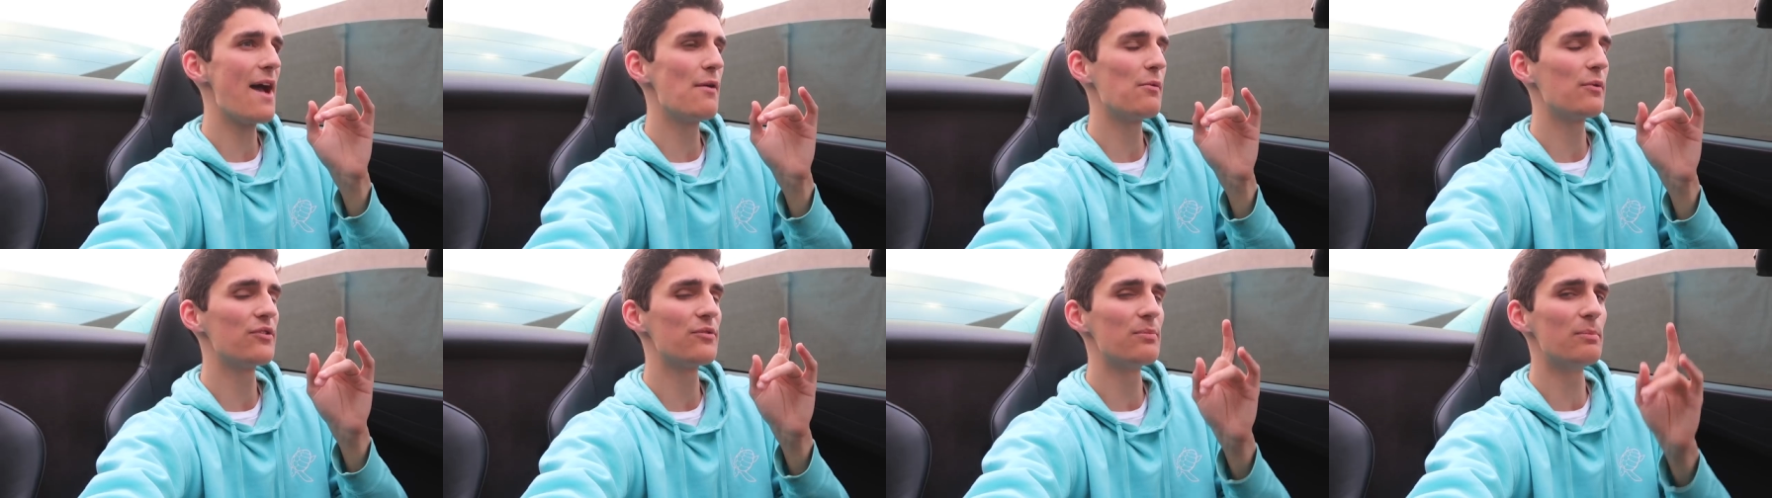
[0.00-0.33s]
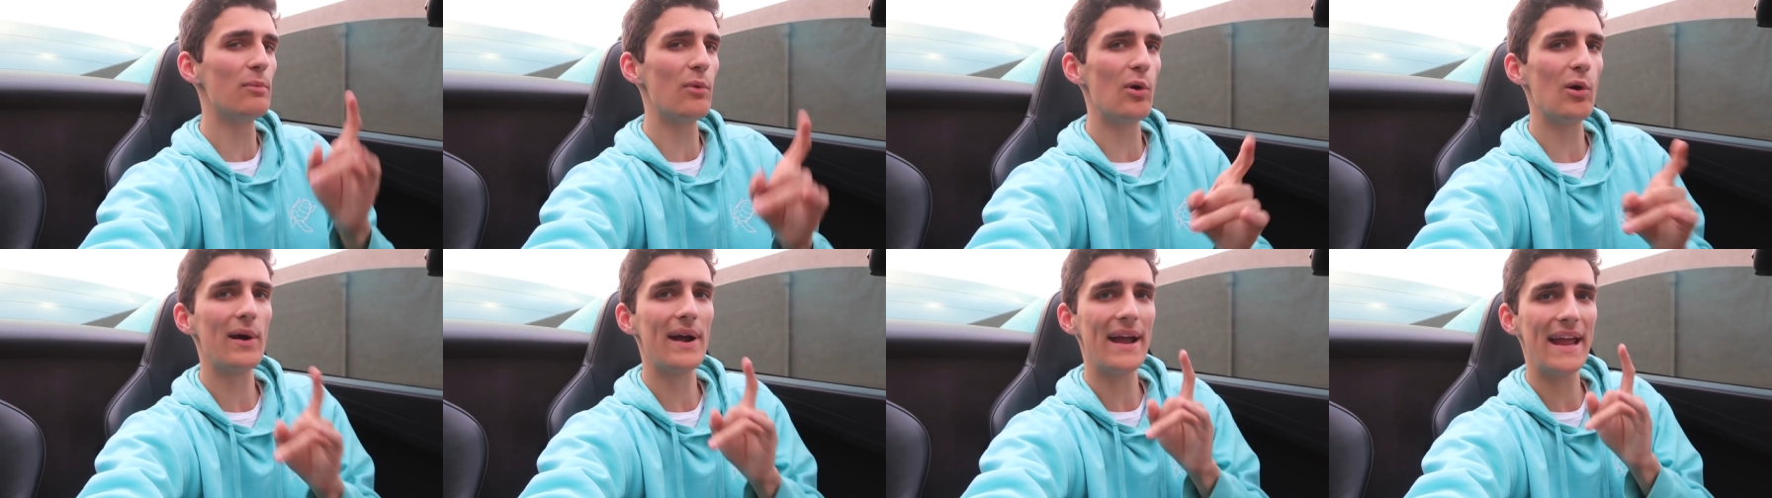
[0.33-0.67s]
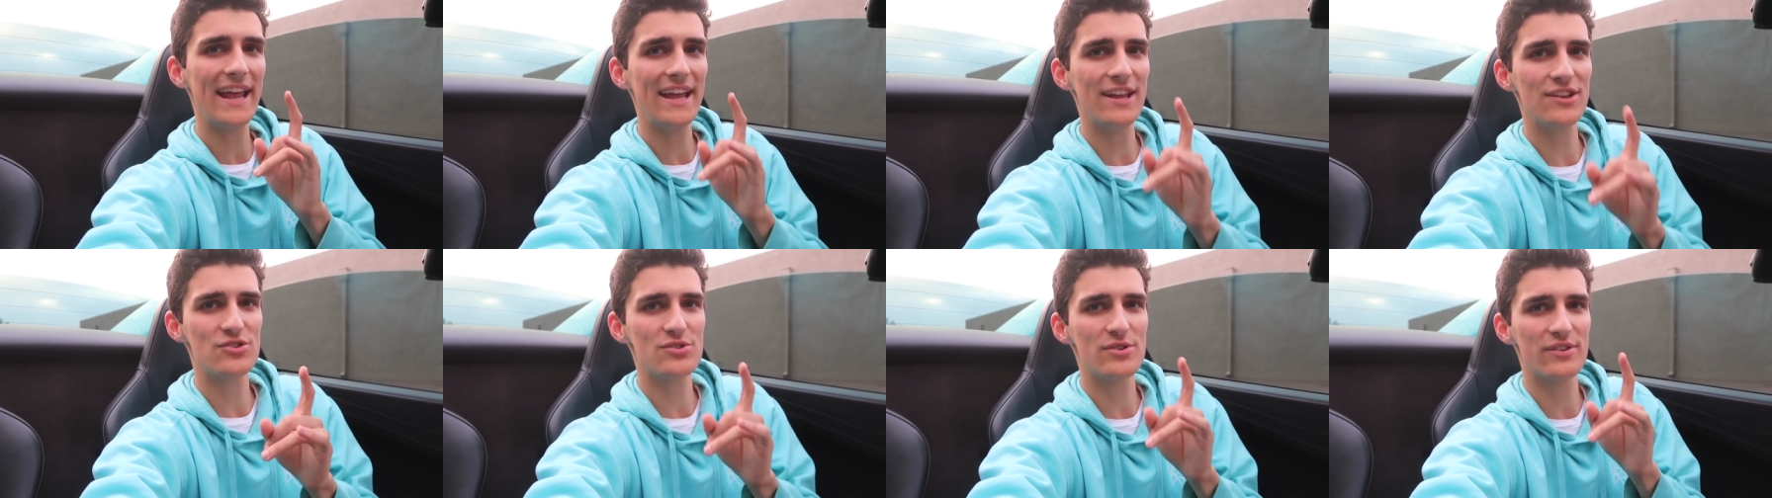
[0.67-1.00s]
I was more
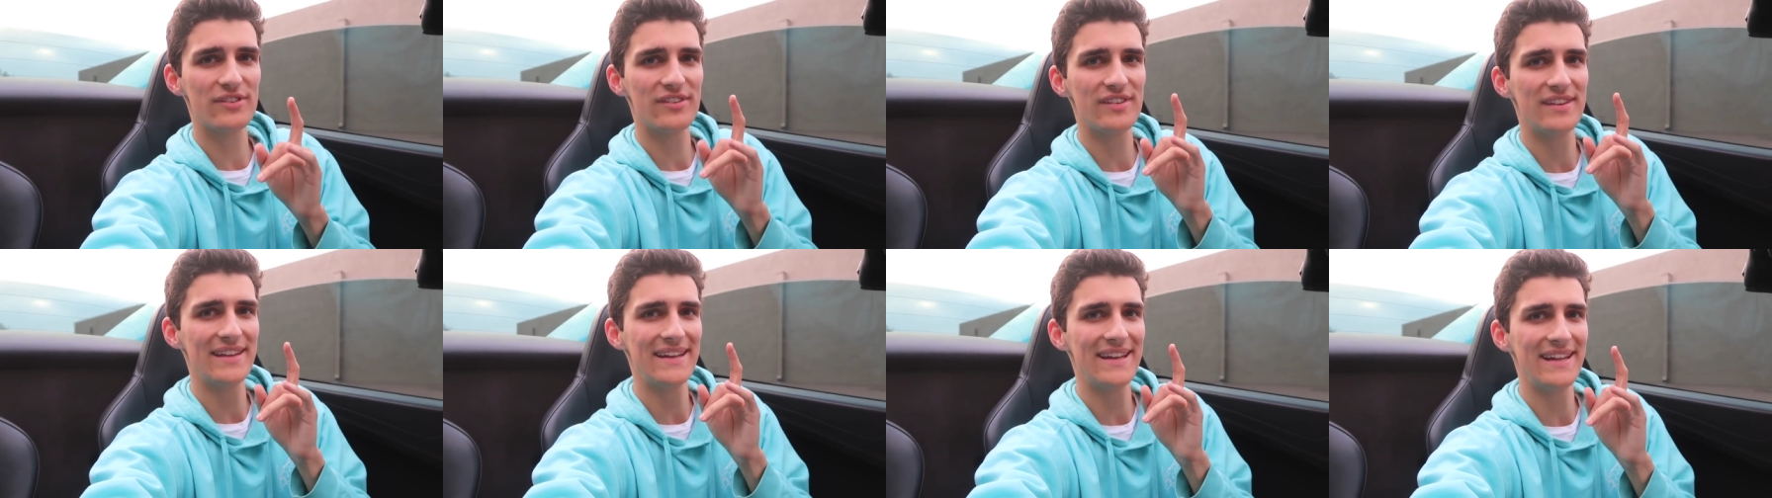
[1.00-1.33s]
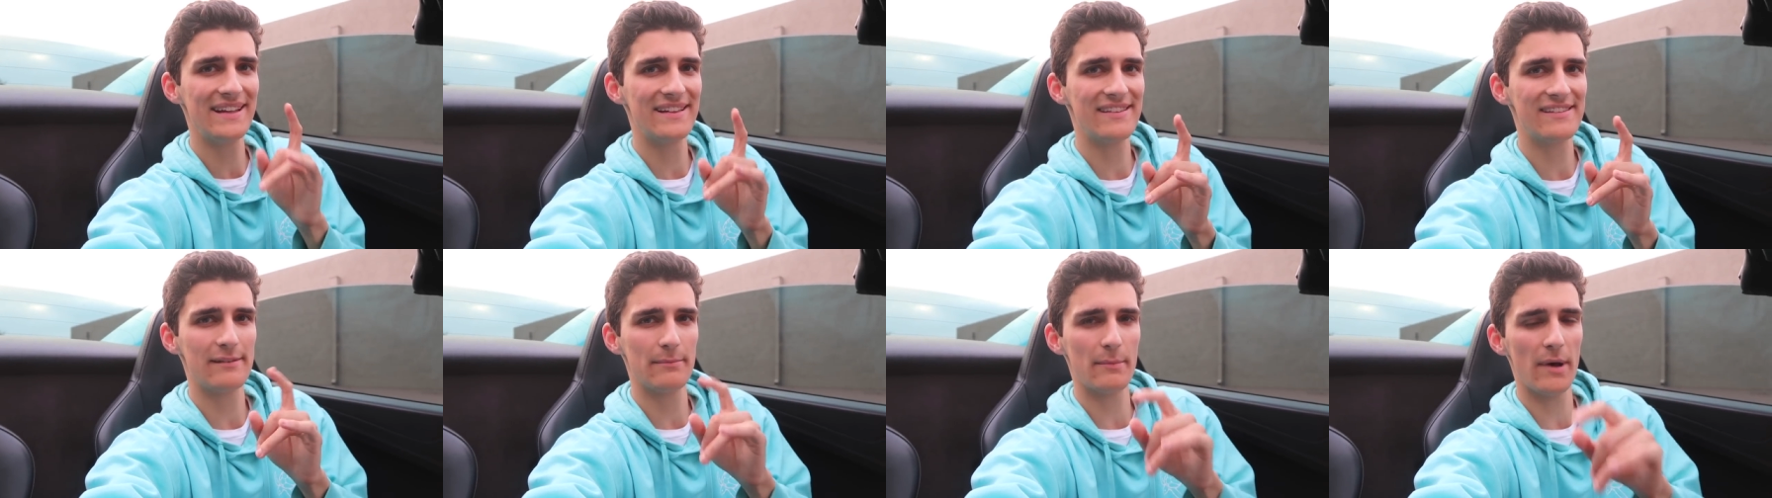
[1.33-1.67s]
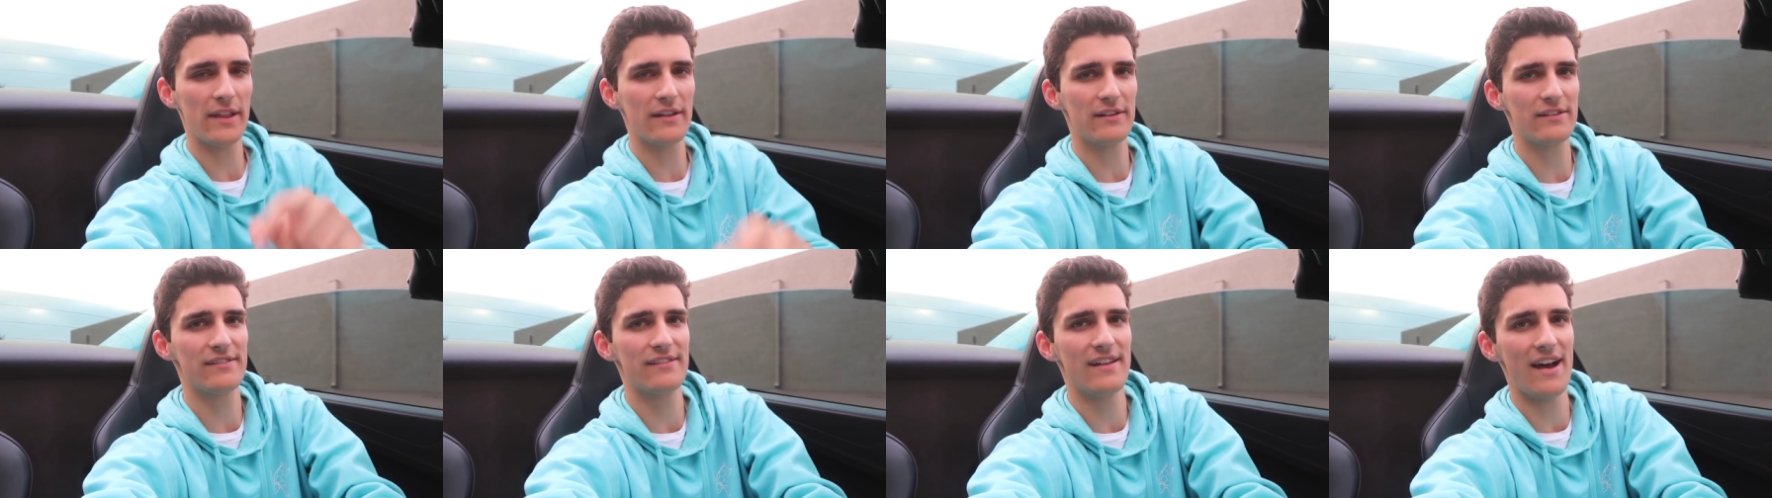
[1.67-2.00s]
interested in some
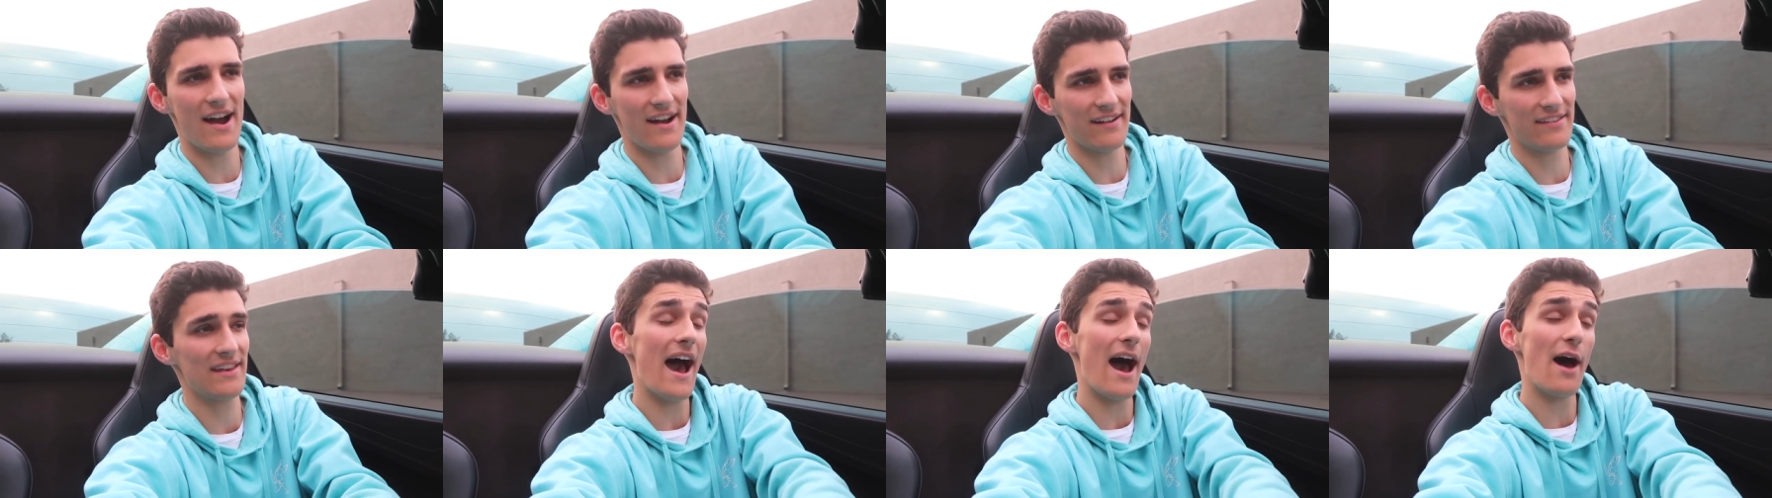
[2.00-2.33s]
other stocks.